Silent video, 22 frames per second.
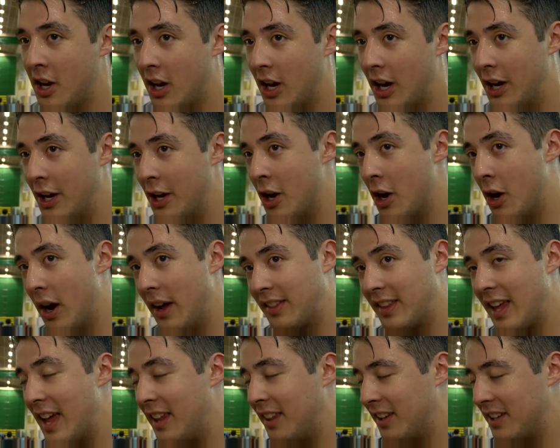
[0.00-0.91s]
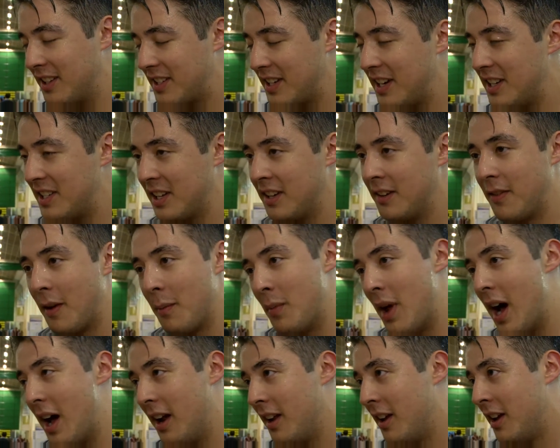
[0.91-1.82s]
Uh, you know, at the end of the season, if I'm
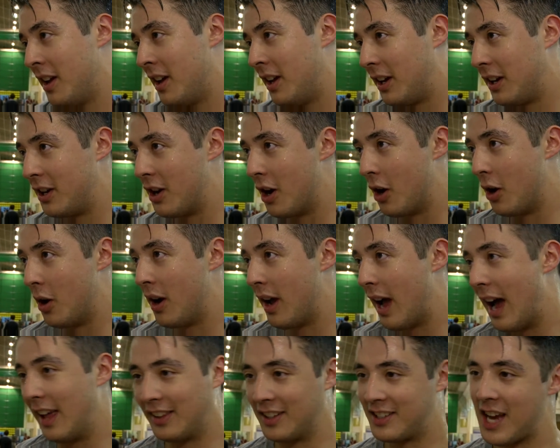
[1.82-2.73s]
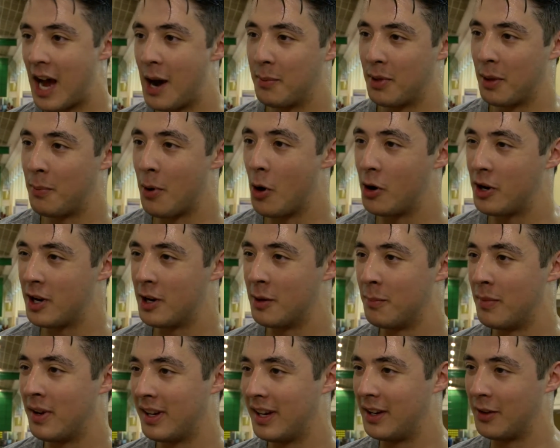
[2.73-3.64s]
not, you know, at the top of the
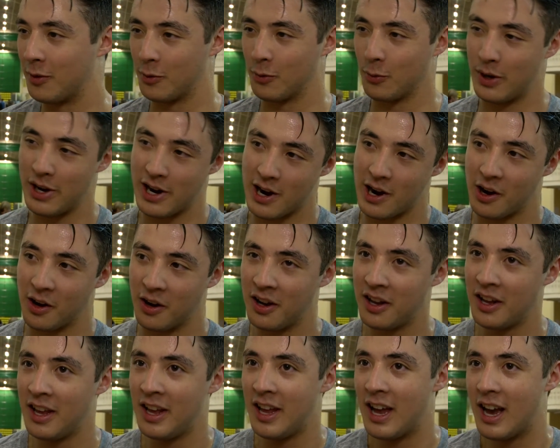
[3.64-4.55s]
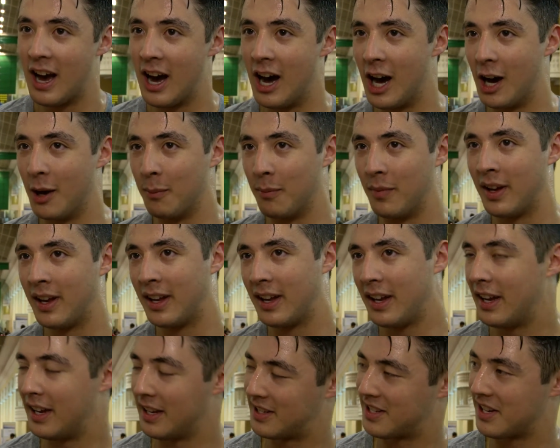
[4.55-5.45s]
podium in Rio, um,
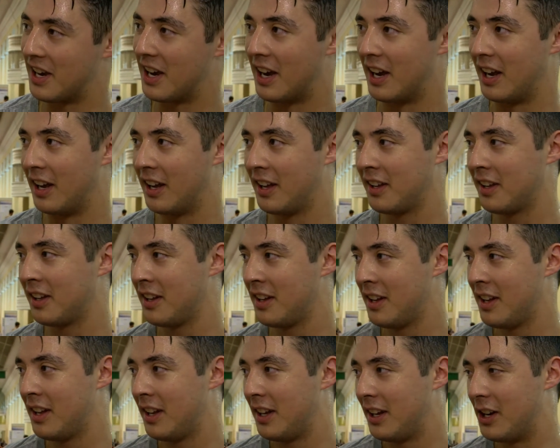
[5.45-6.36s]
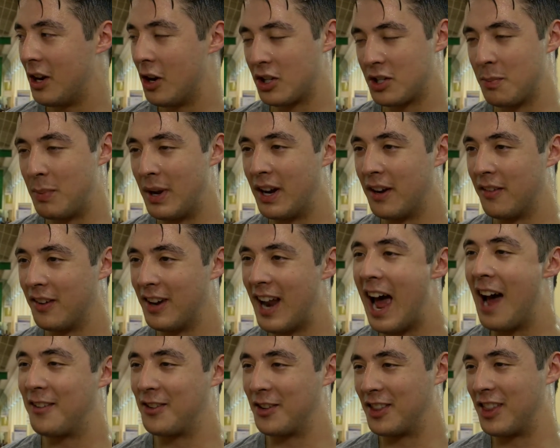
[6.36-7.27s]
it's a, uh, you know, it's a bit of
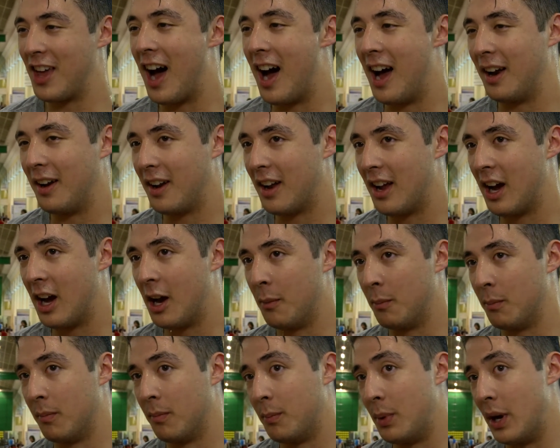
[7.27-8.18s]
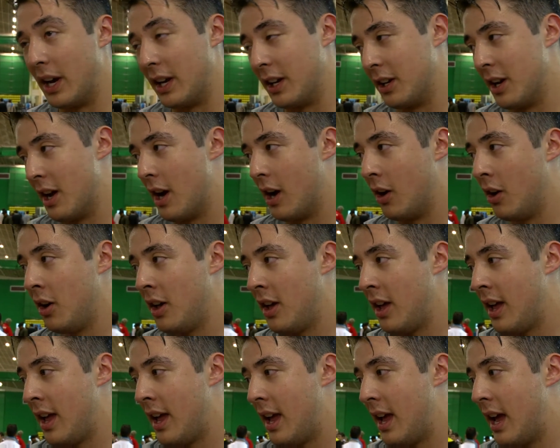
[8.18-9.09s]
an afterthought. Um, but you know,
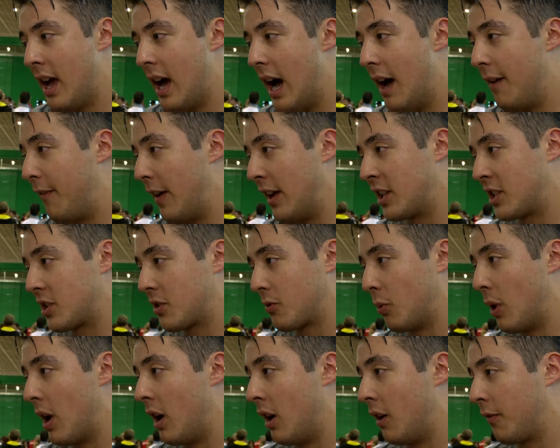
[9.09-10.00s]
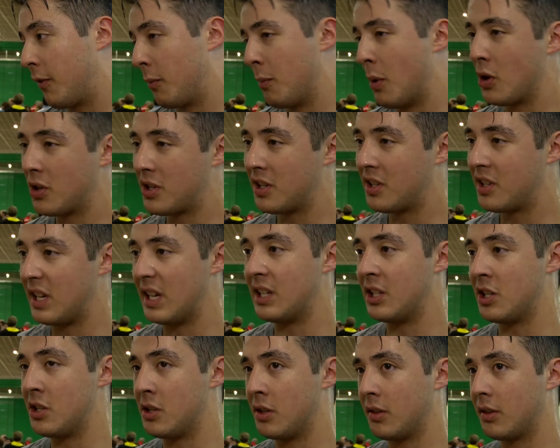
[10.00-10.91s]
I fenced well for most of the
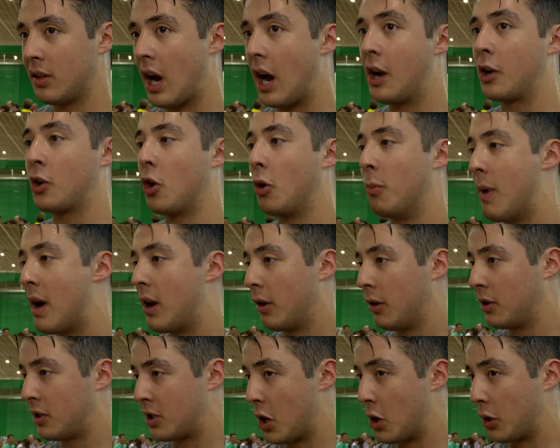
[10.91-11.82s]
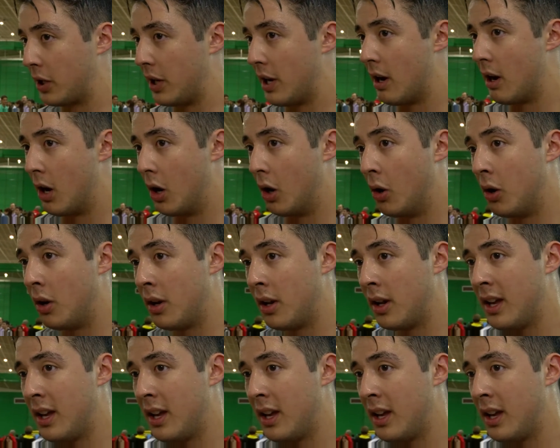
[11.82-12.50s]
season, got a gold medal in Tokyo,